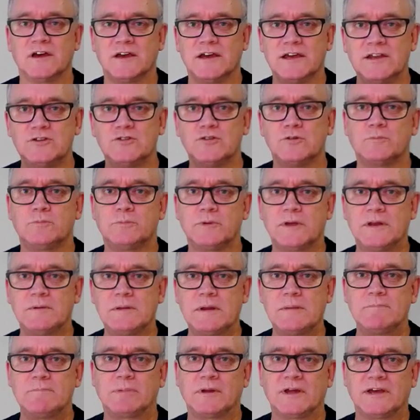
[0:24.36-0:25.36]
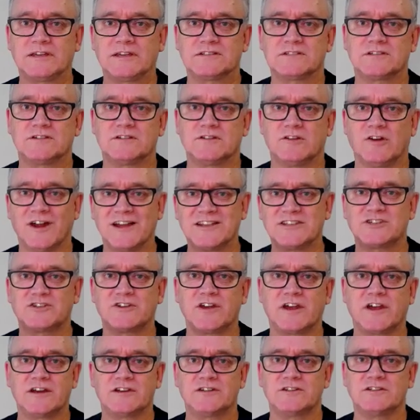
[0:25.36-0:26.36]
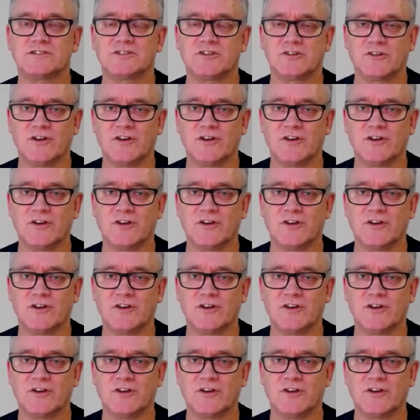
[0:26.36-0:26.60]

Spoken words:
in place, the right strategies,